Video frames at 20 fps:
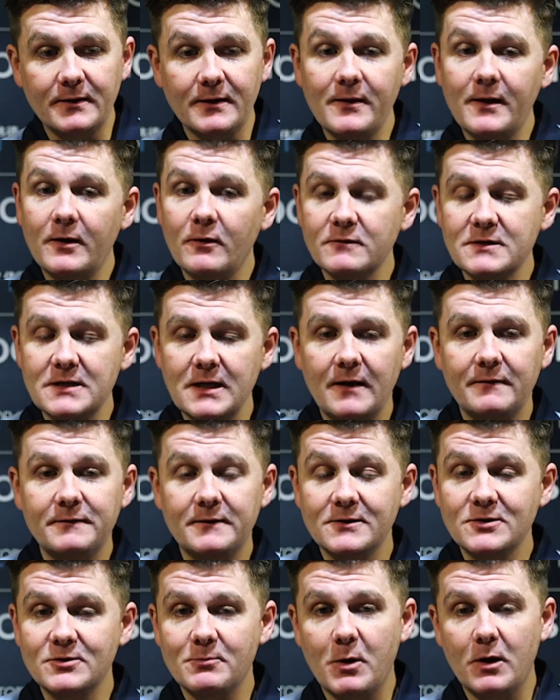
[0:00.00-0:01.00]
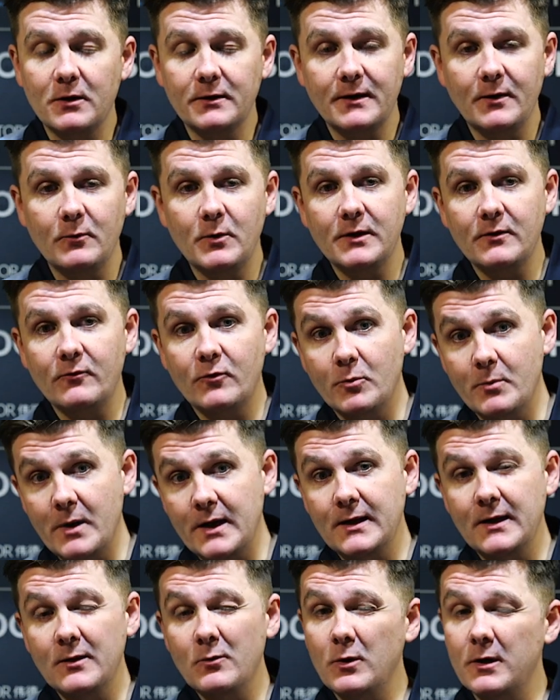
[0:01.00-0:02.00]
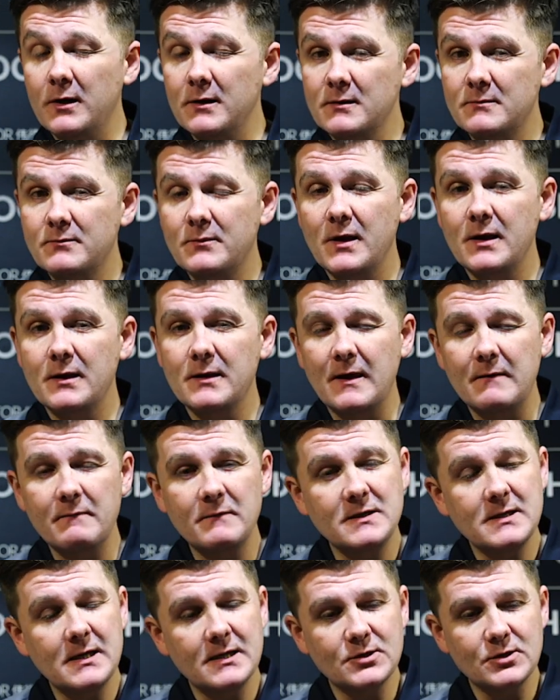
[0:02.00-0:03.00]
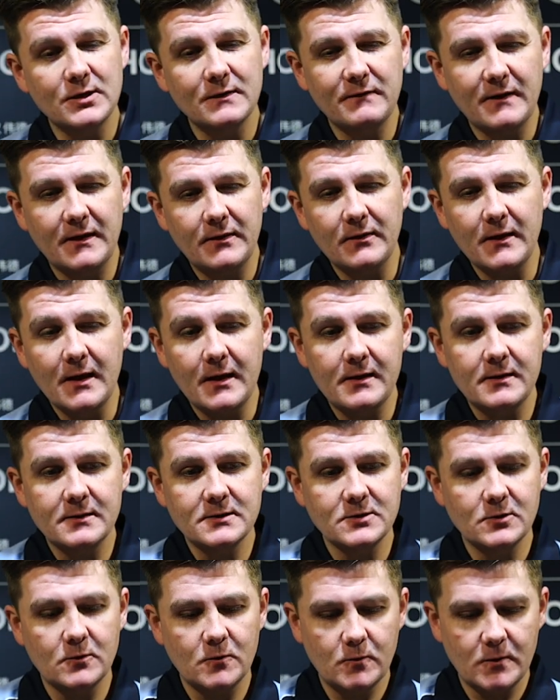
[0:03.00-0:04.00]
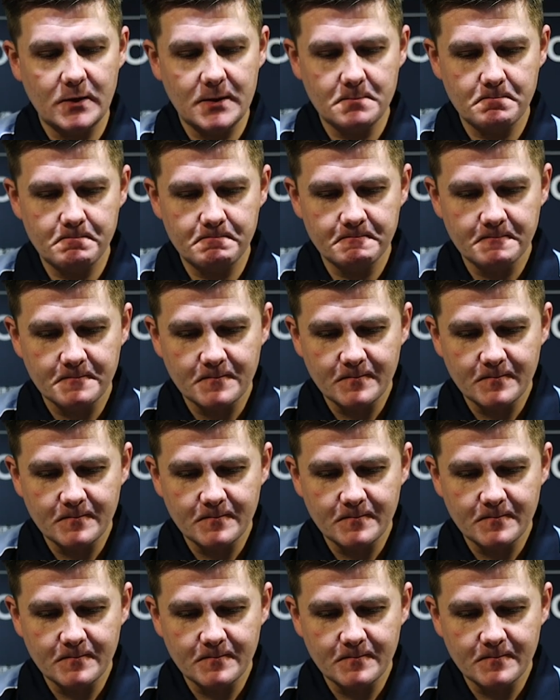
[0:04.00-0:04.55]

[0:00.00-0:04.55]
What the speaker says: and then obviously after Gibraltar I went to Romania and won an invitation event there, so